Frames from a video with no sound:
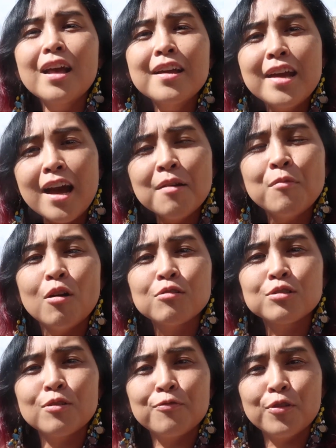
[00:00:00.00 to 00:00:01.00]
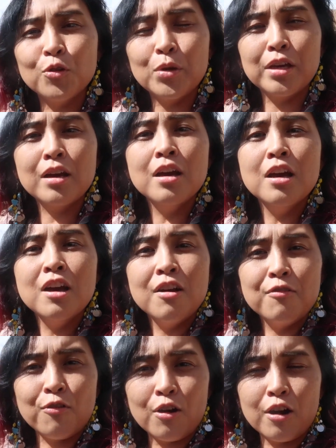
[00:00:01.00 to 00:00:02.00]
I am also filming
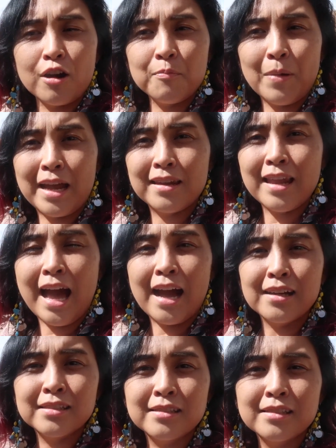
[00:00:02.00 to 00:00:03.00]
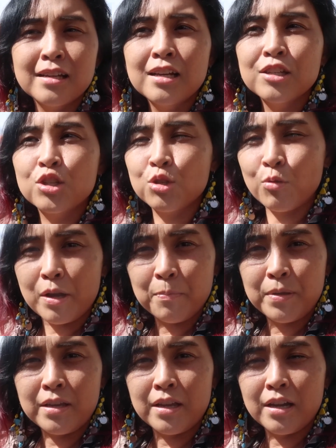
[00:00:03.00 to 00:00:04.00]
for my last trip
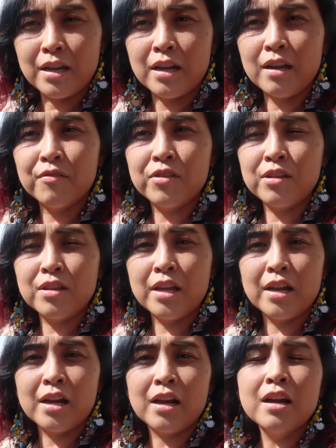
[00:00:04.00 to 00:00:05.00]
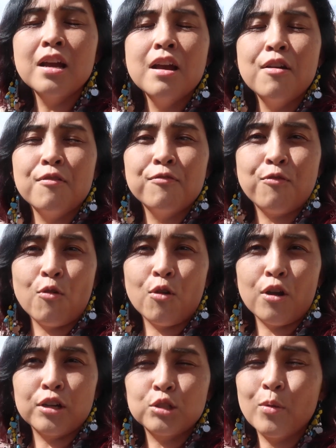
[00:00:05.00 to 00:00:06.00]
here of the year
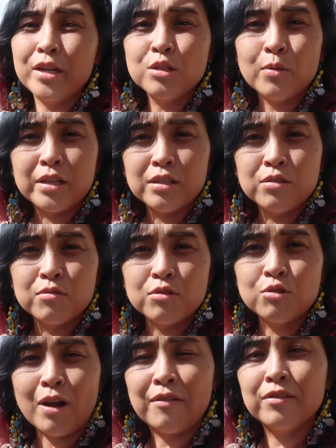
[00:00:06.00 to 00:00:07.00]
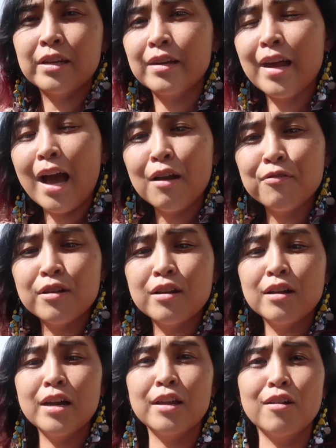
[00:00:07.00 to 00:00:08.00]
for twenty twenty-two, traveling in
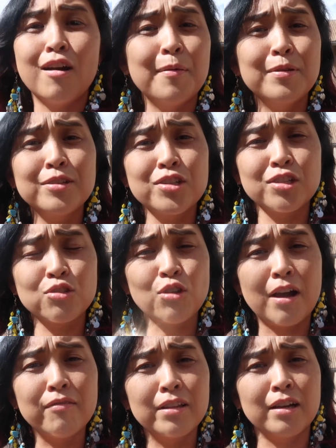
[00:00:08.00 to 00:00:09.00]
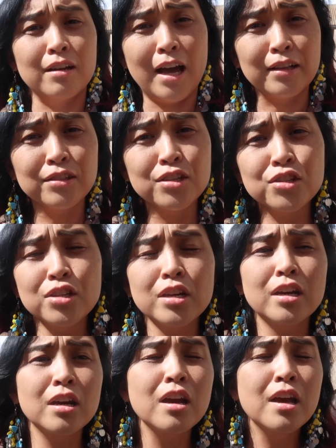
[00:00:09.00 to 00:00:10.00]
Africa, and I've been just traveling a lot this
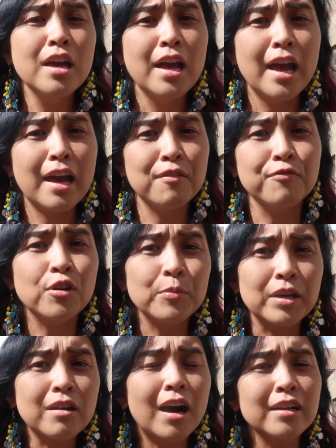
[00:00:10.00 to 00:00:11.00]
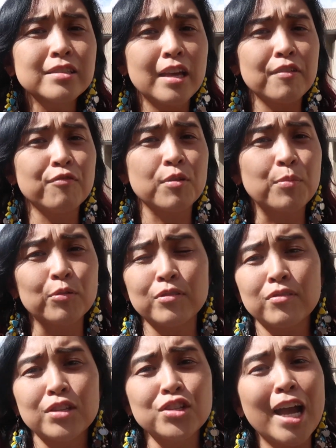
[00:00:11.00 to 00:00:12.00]
year and filming content for both
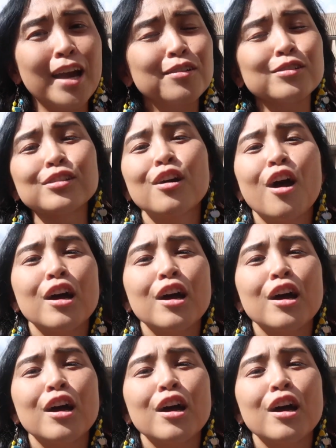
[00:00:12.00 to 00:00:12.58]
of the channels.